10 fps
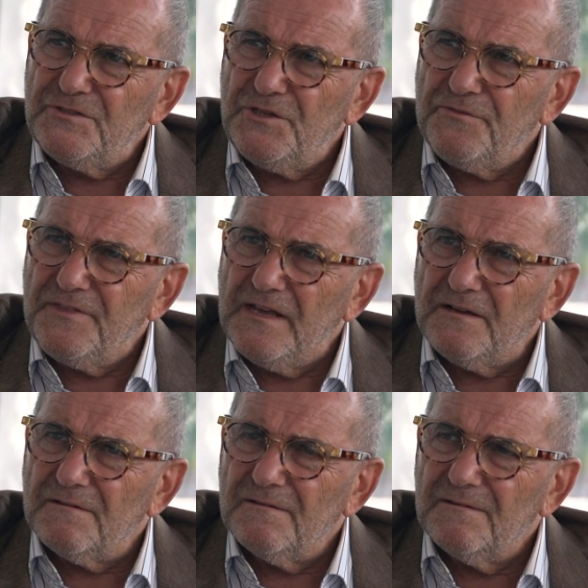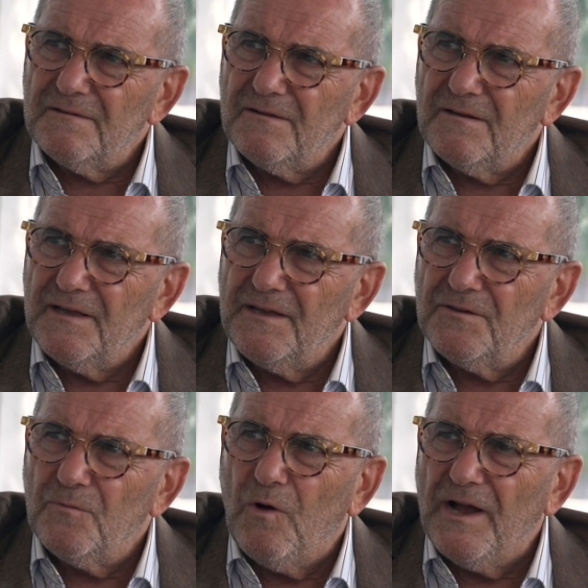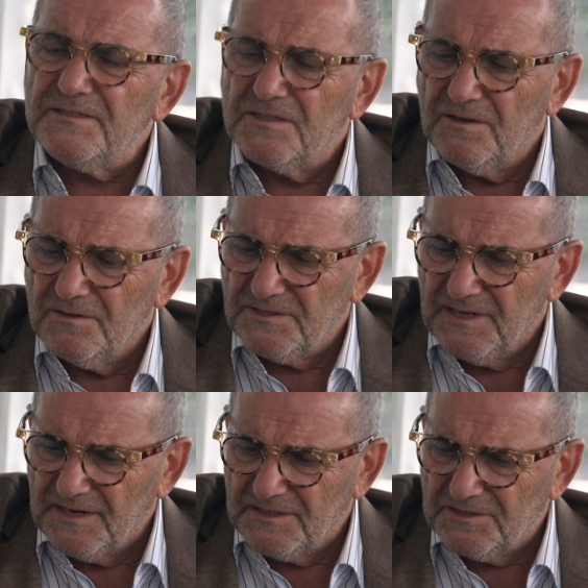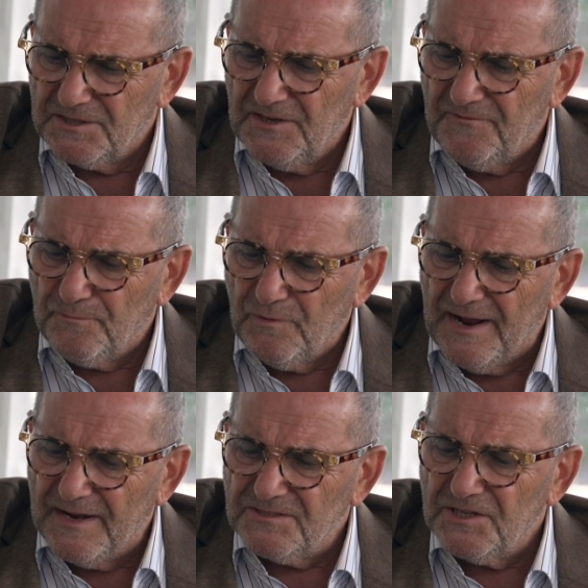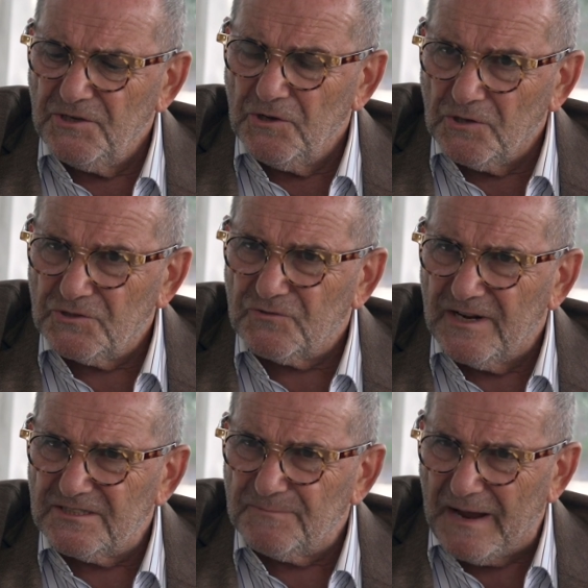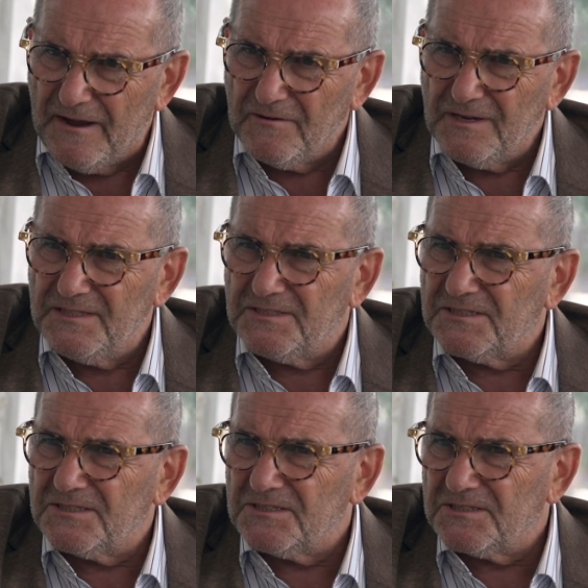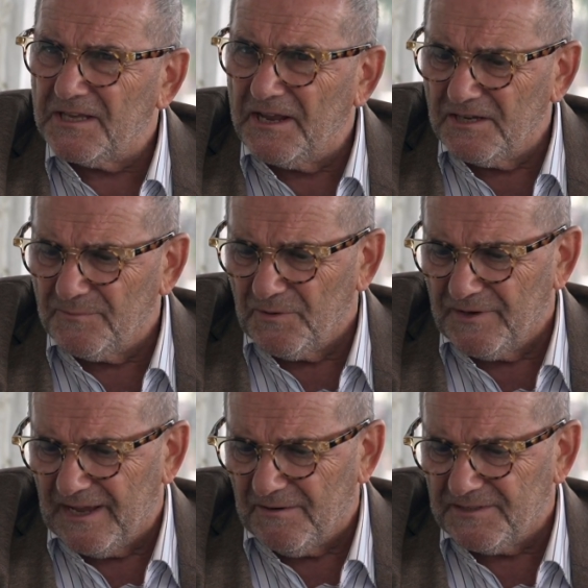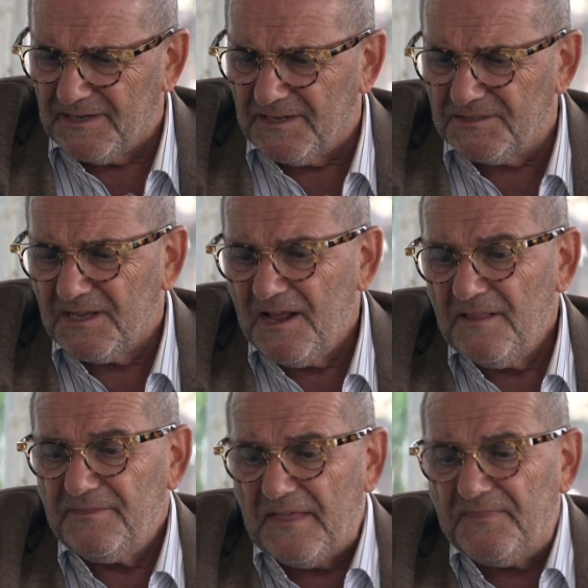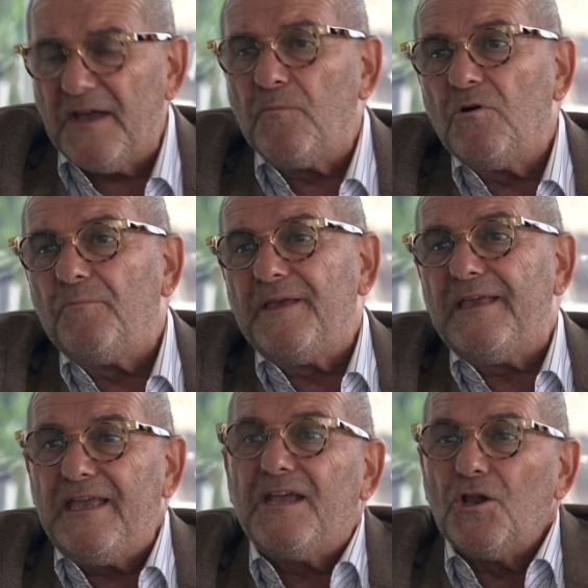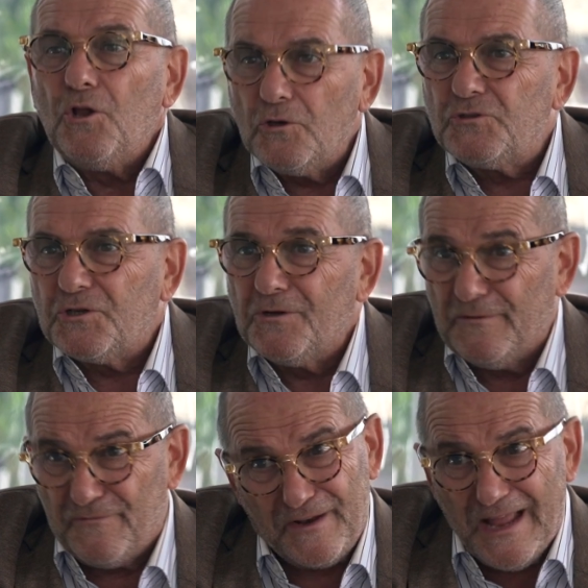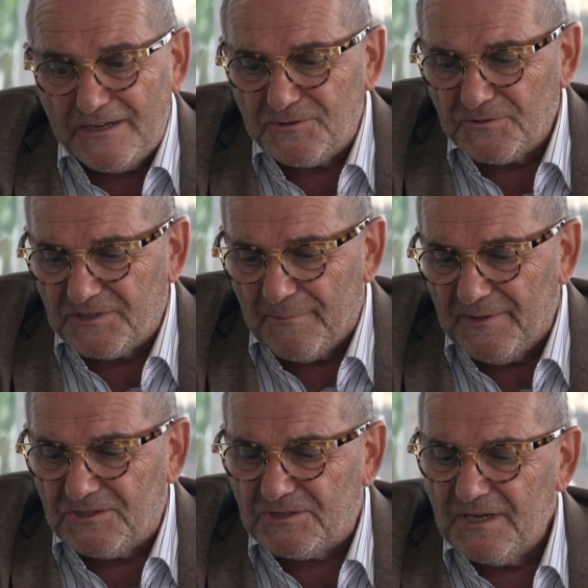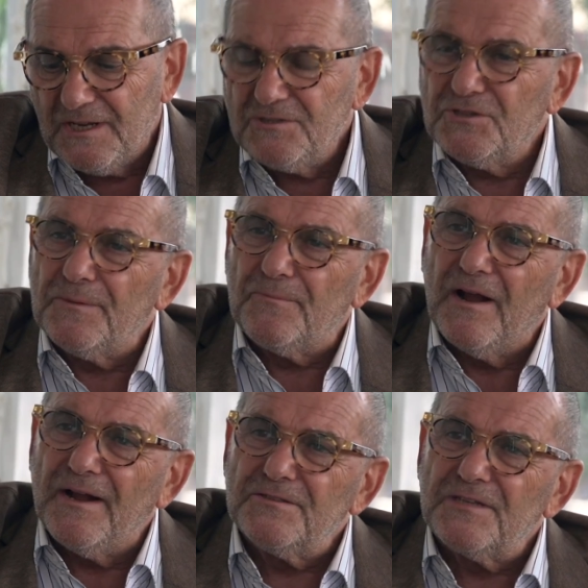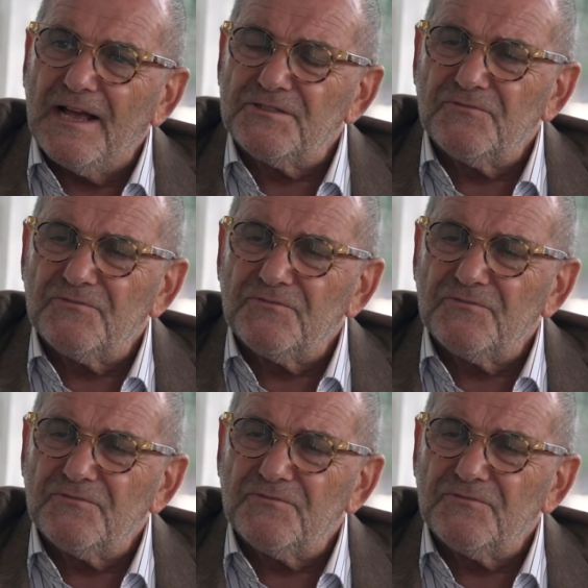do you think in the wider context that if brands are not transparently sustainable nowadays, that there will be ecological and financial damage to the brands as a